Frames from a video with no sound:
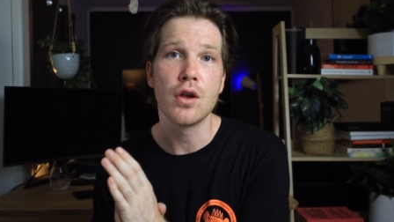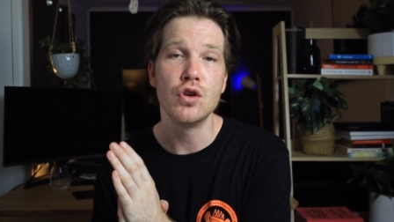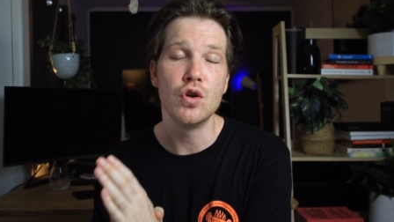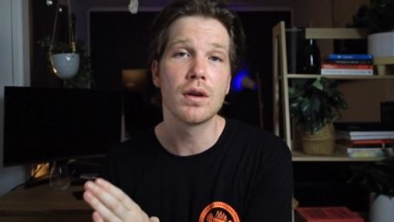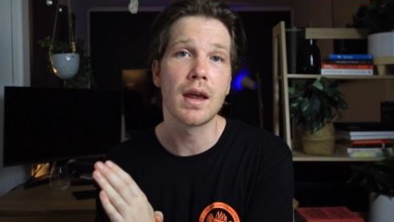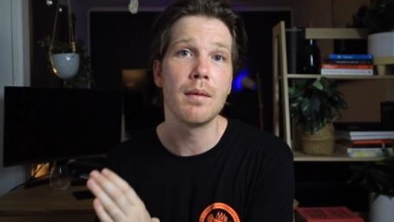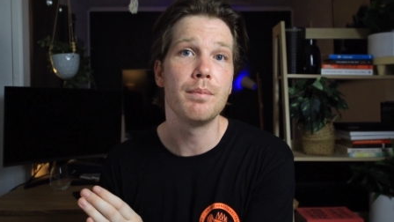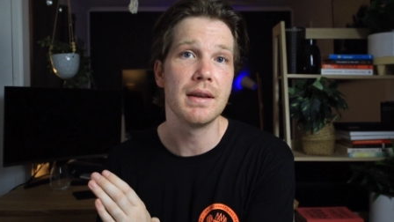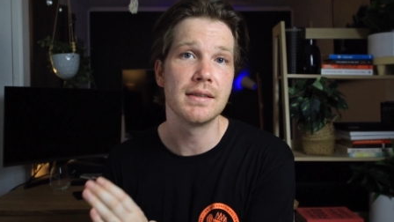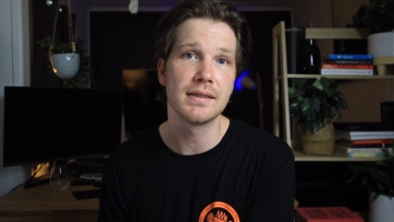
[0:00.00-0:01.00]
You can
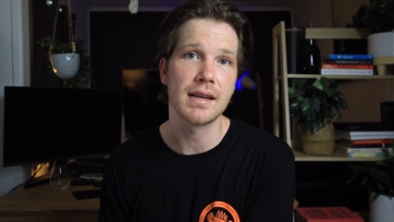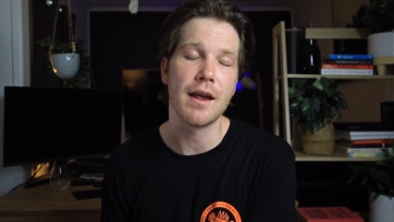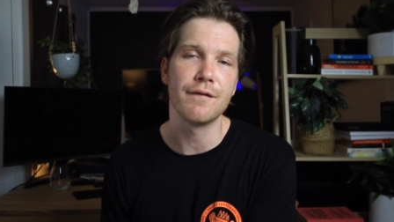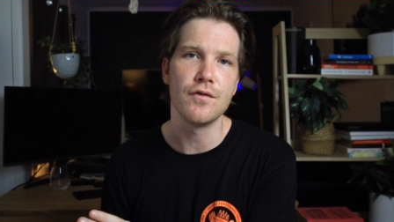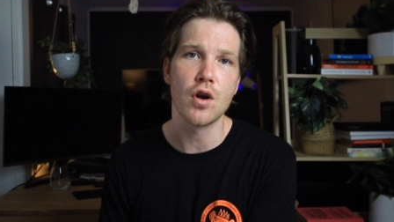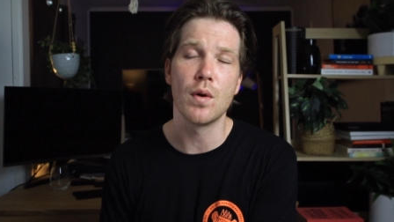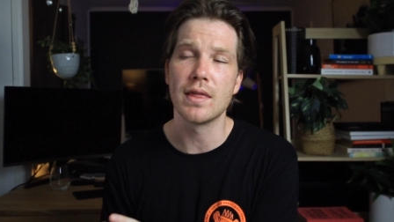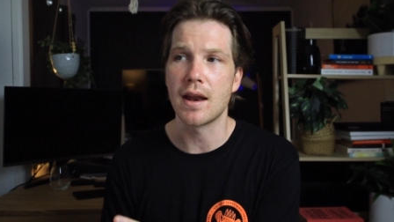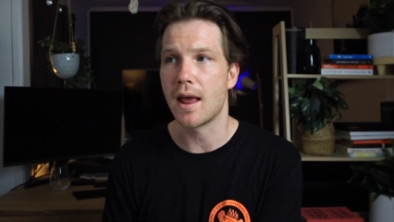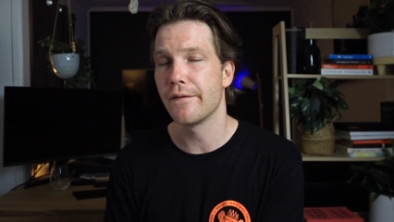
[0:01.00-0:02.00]
be safe knowing
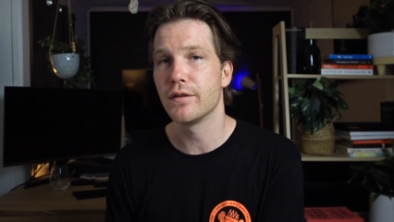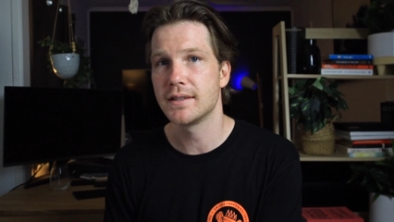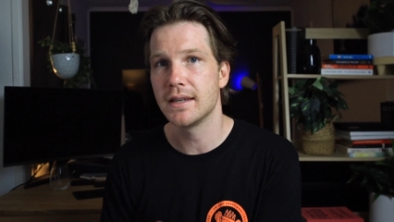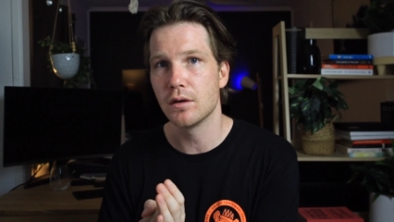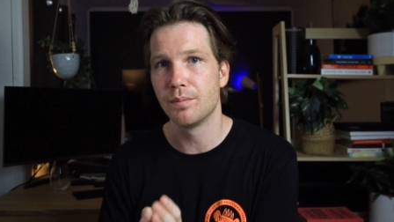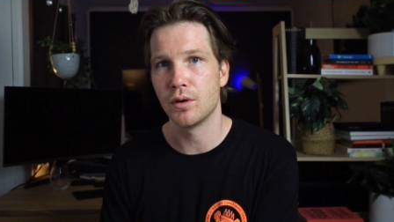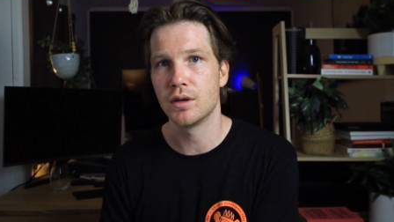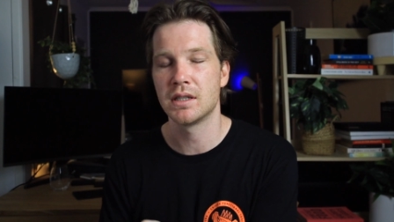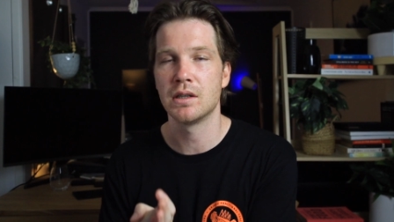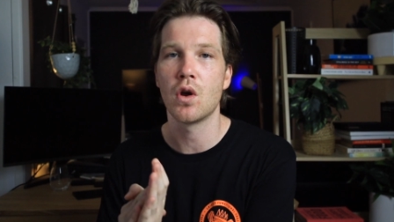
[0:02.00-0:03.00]
that every single
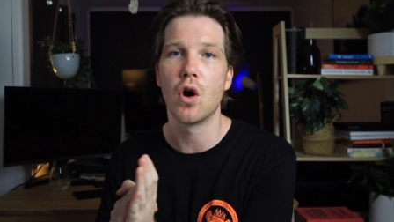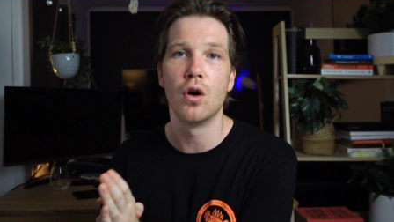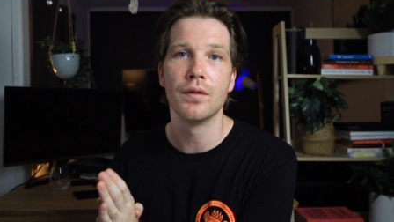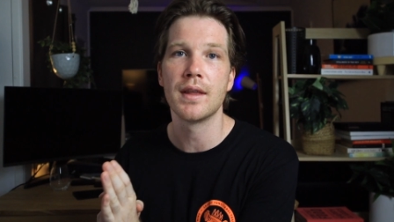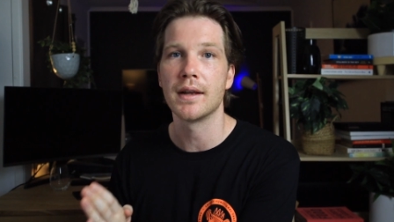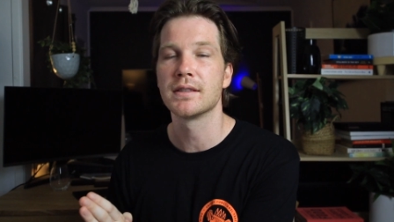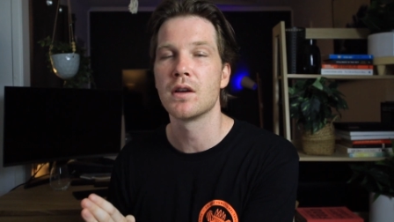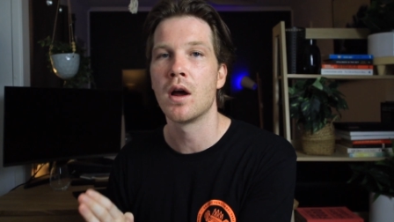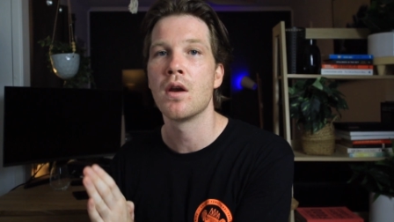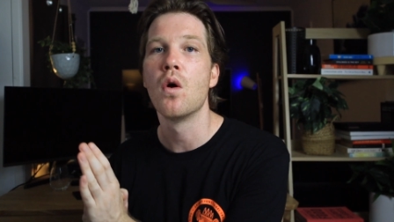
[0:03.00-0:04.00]
person on that
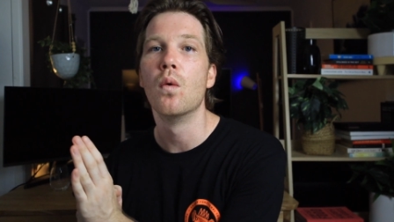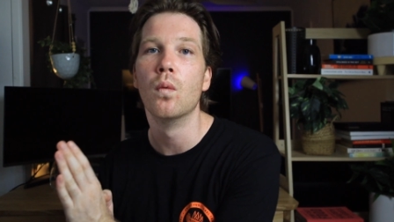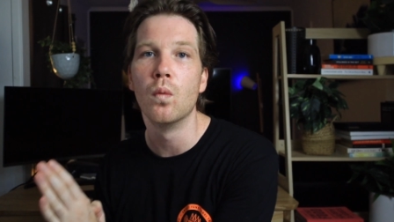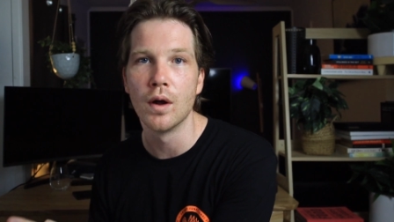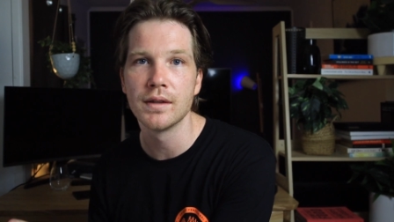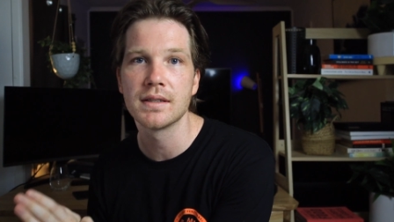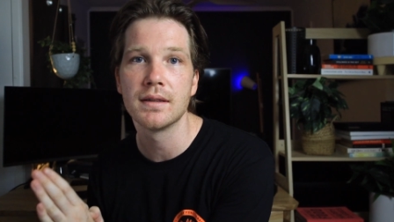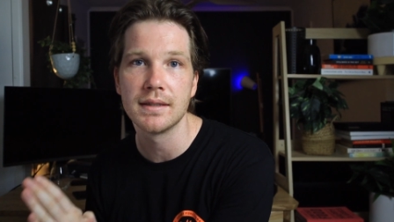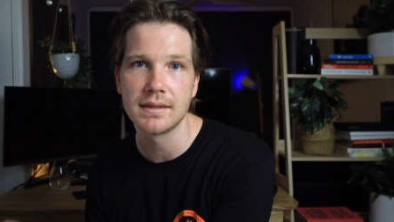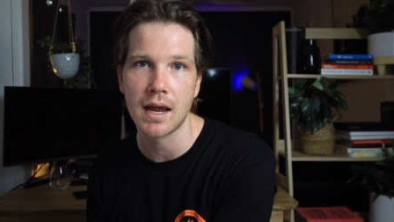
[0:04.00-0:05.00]
site wants
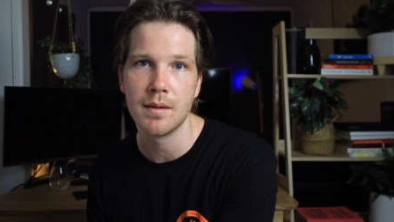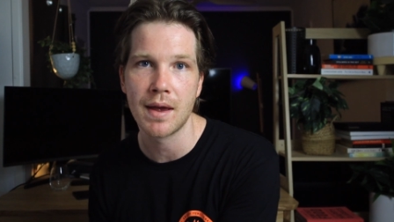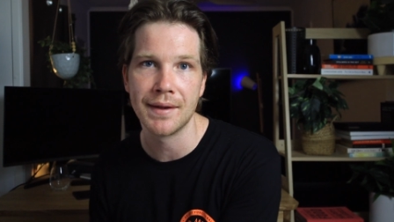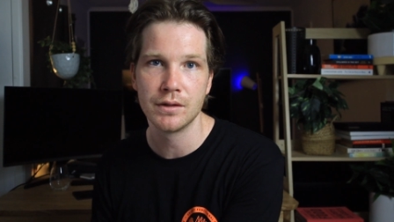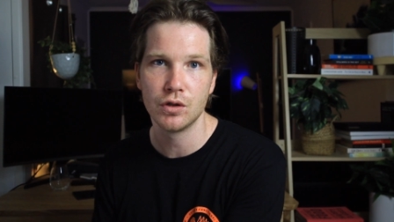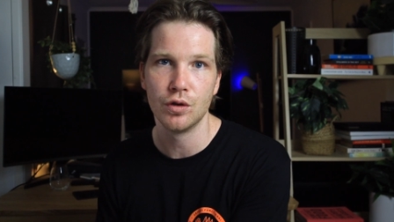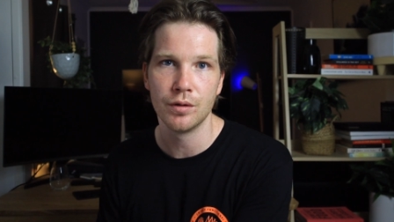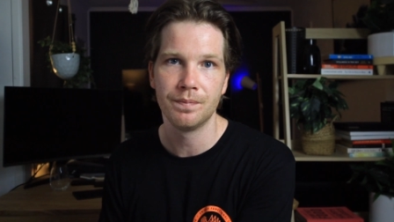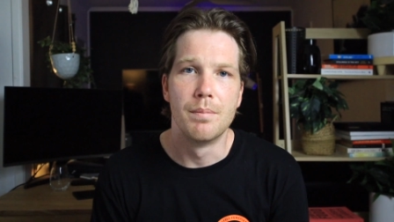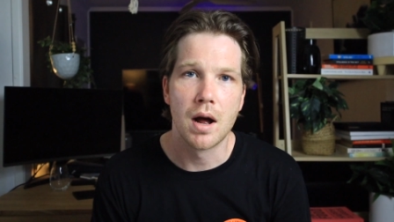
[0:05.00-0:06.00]
the same as you.
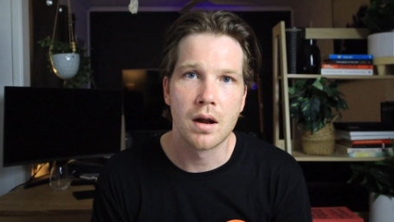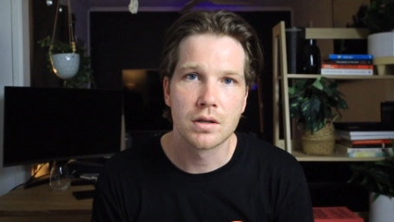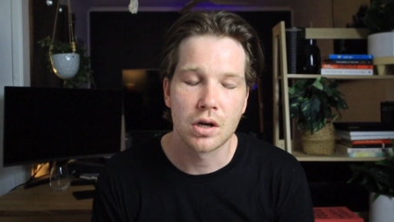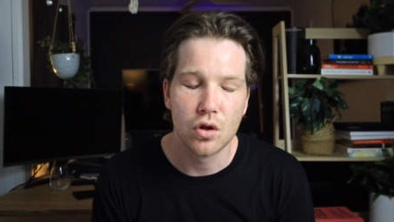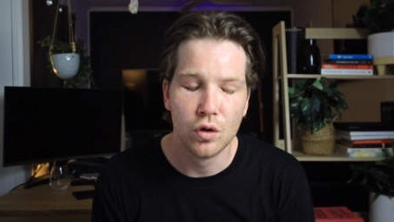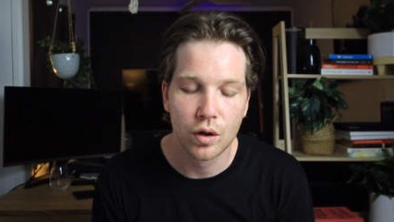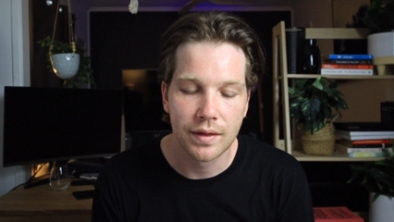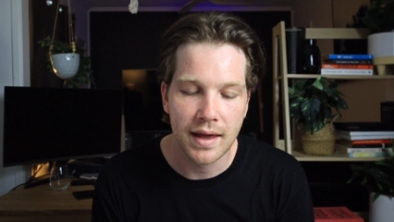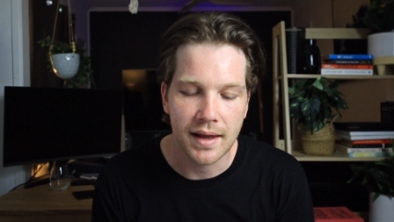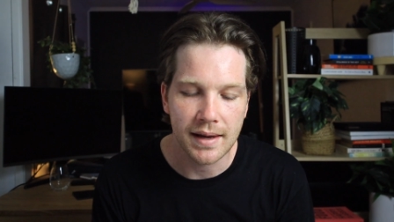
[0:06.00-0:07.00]
But look,
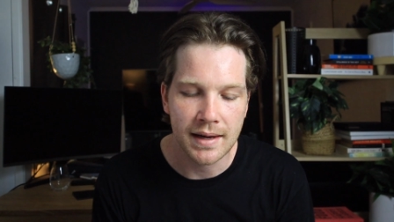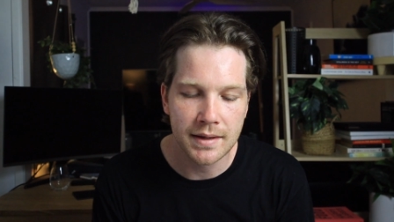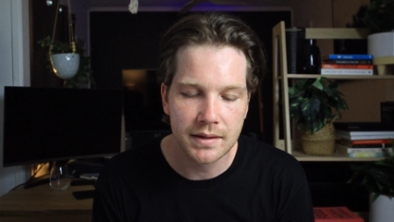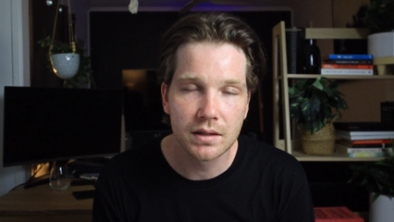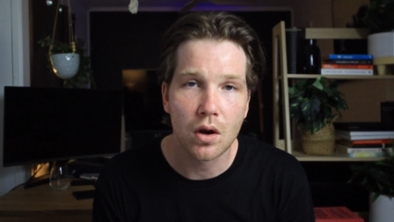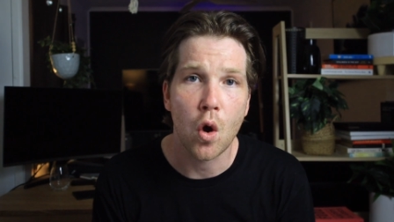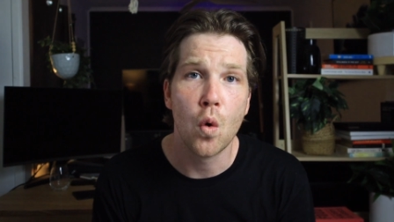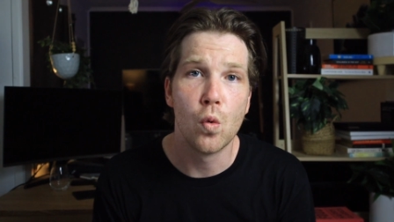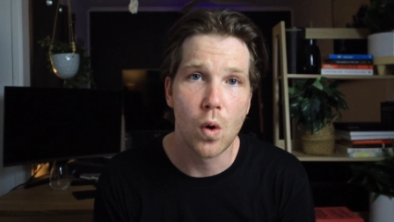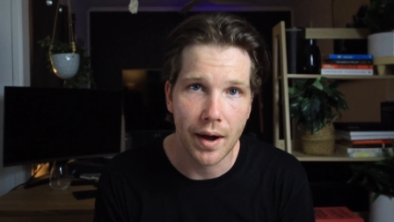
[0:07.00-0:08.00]
there is
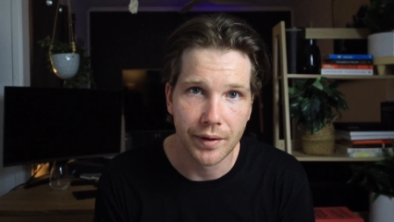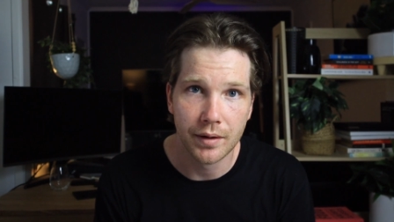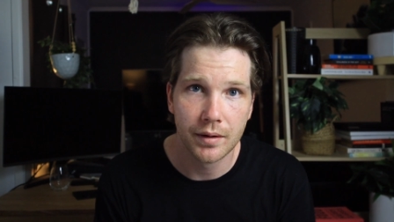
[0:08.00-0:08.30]
one